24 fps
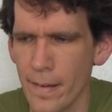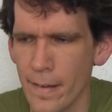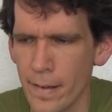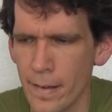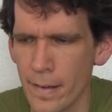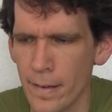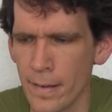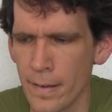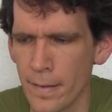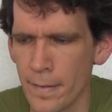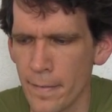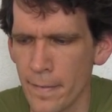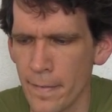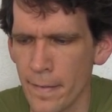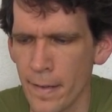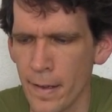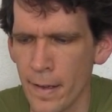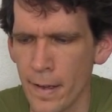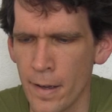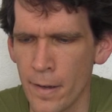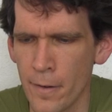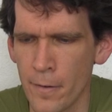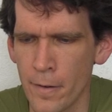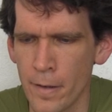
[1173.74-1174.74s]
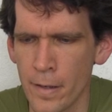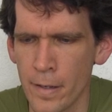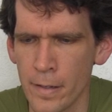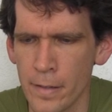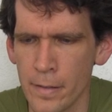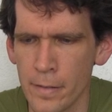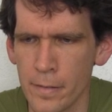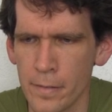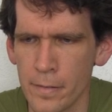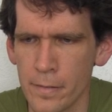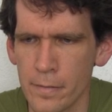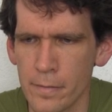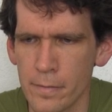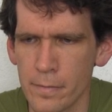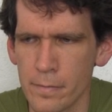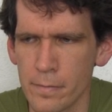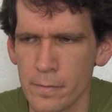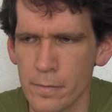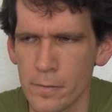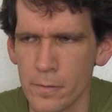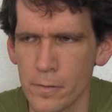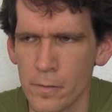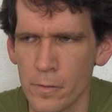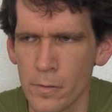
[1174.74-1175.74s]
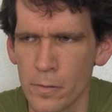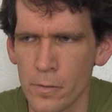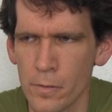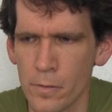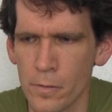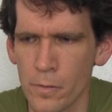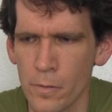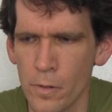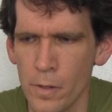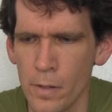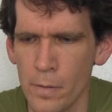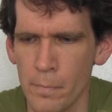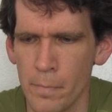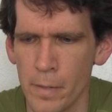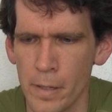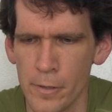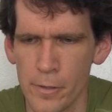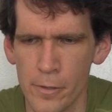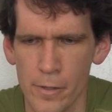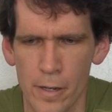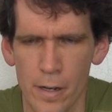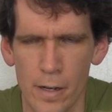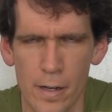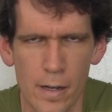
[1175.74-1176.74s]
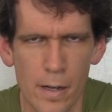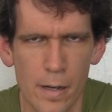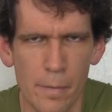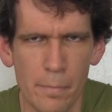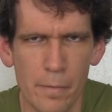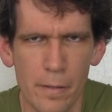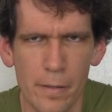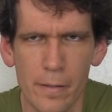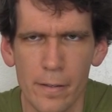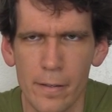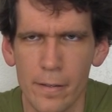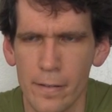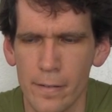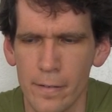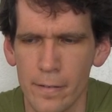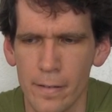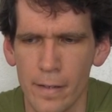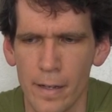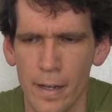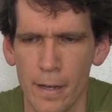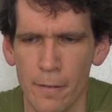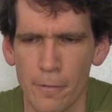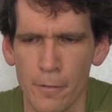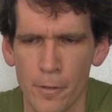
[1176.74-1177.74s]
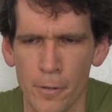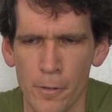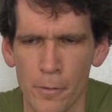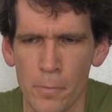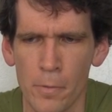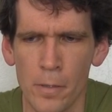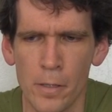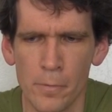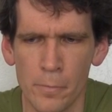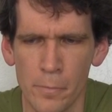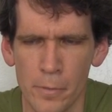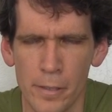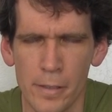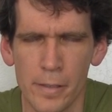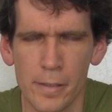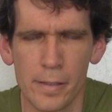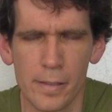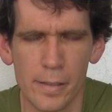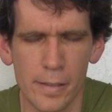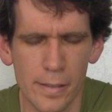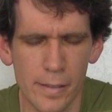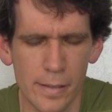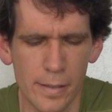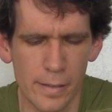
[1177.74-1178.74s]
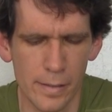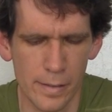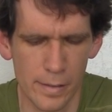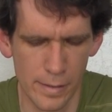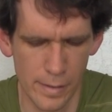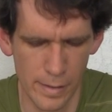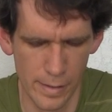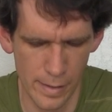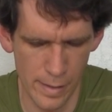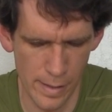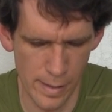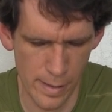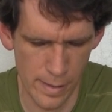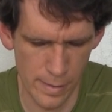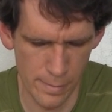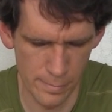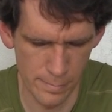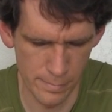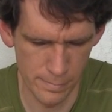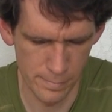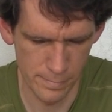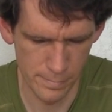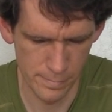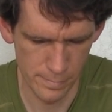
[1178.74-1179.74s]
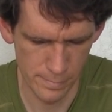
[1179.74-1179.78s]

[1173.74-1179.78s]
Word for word: uh, how I quit my job after one week. Yeah.